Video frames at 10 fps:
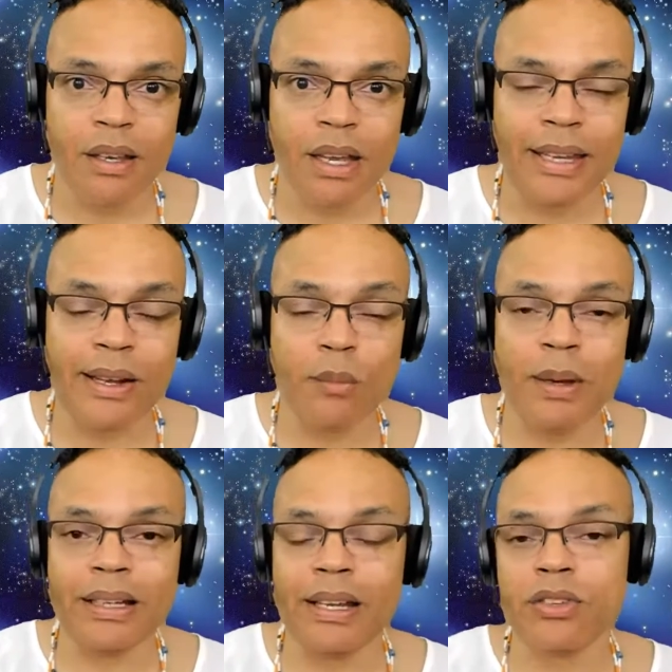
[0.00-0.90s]
And there will
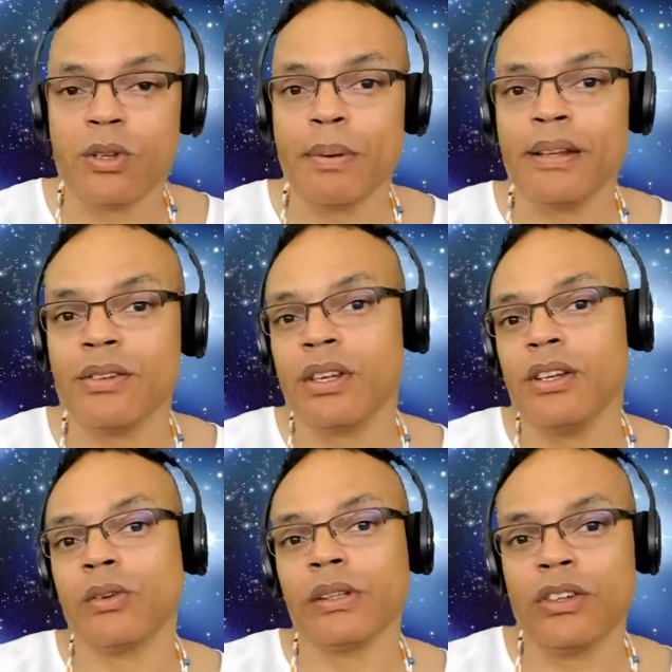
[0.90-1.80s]
be an interdependence and
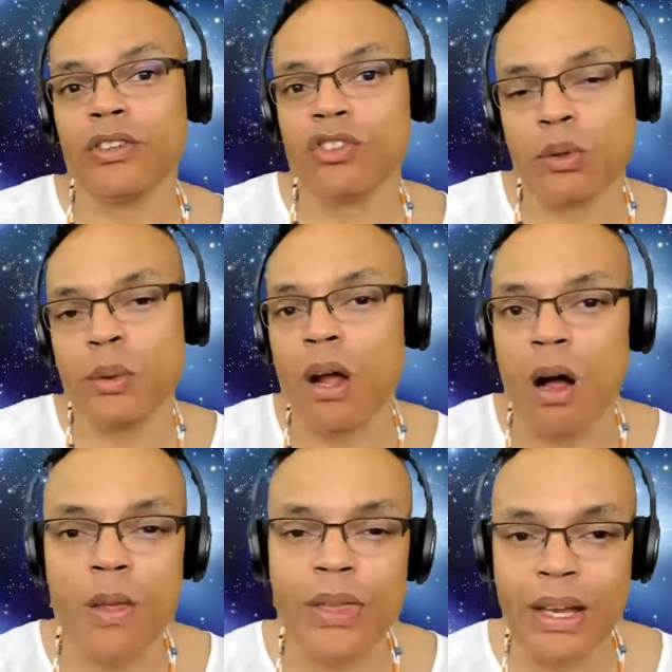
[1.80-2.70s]
interrelationship between
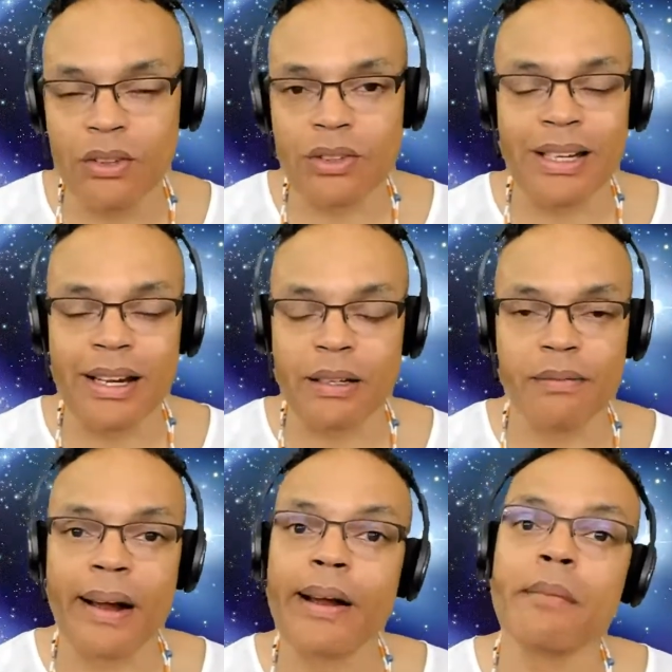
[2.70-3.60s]
all things in that
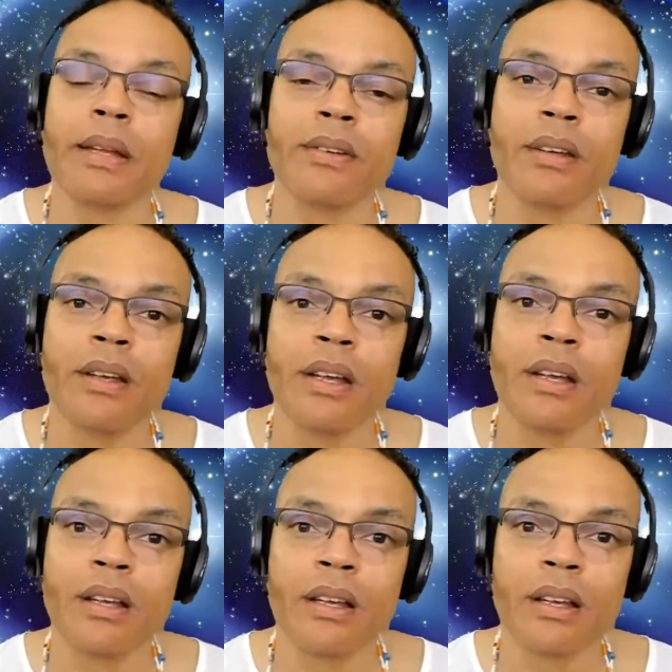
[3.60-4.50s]
environment
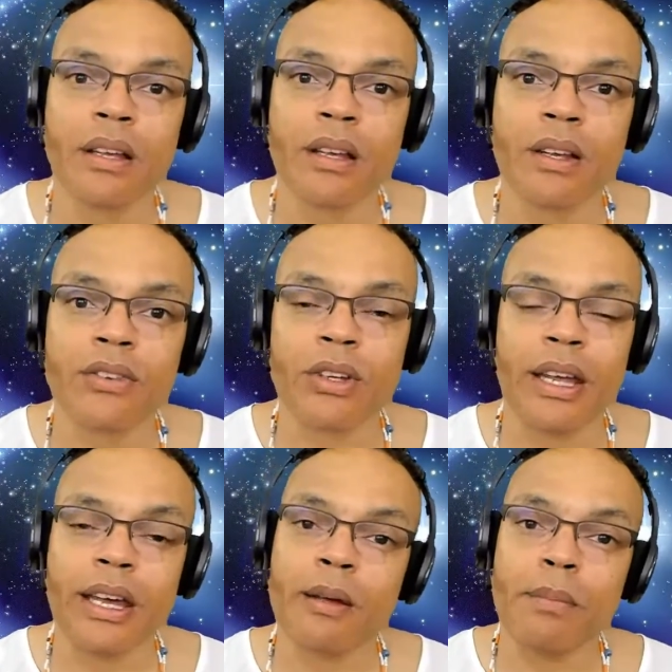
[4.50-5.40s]
so
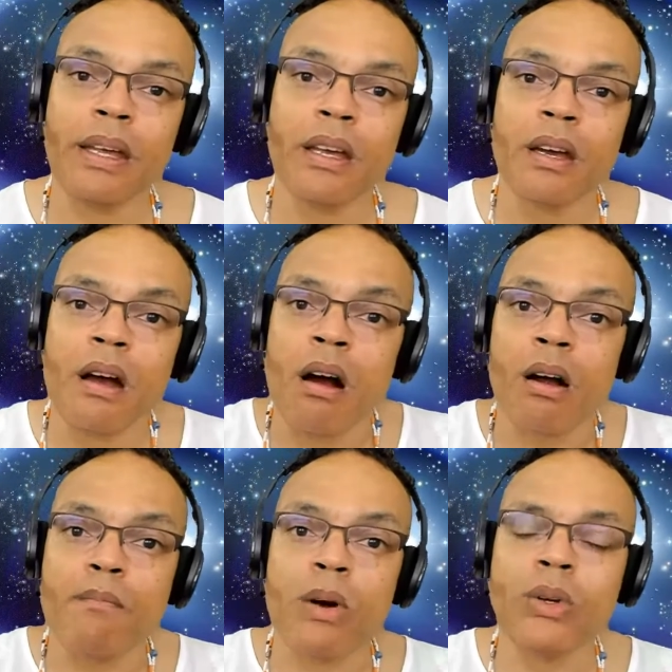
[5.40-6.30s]
that it could be
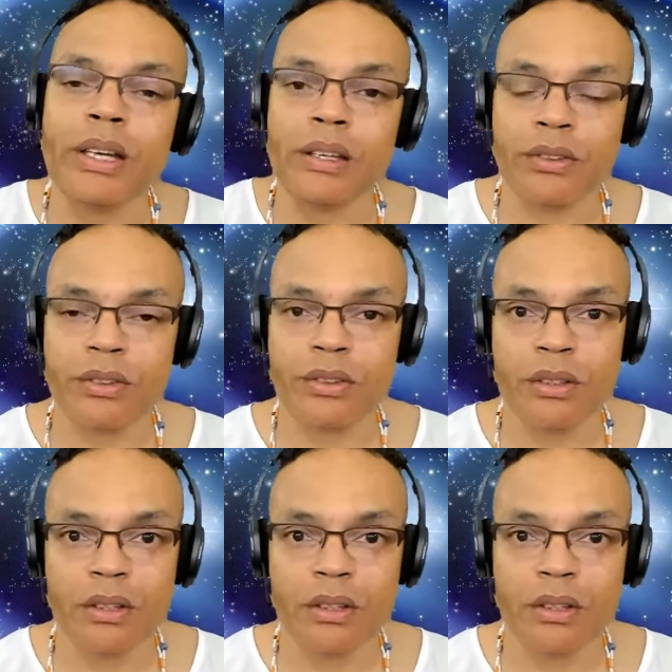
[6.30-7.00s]
harmonious.